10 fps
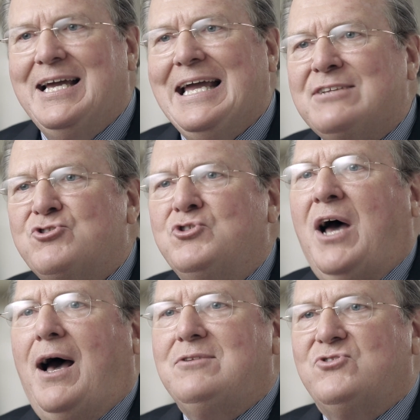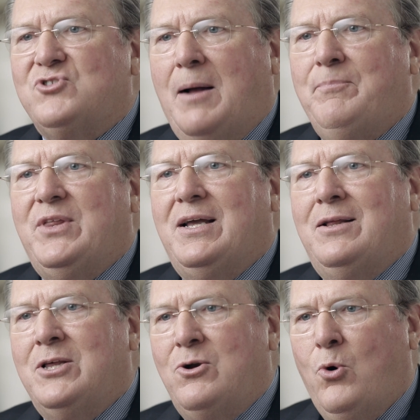It's not something
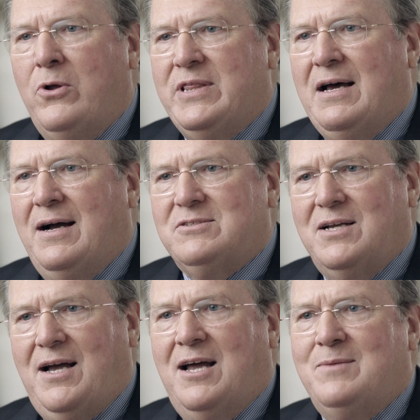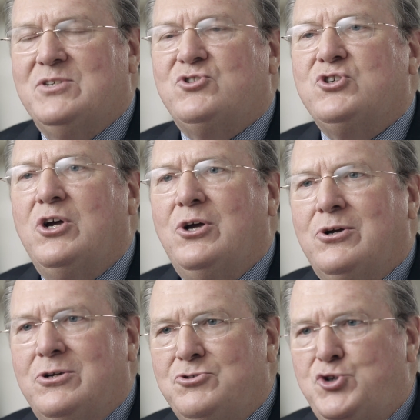that orthodox economists
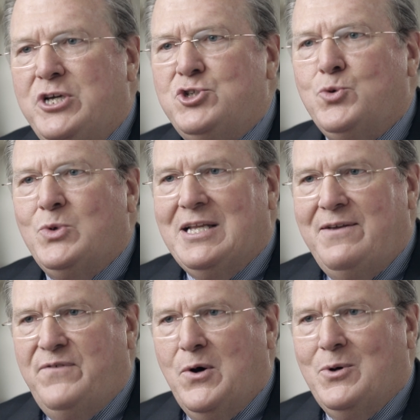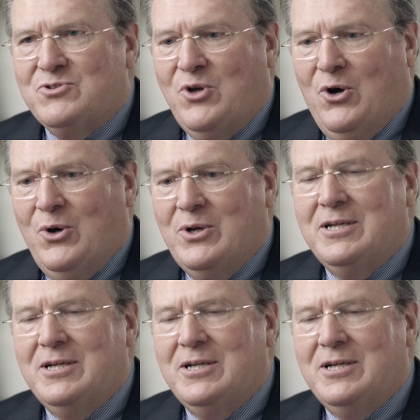genuinely focus on.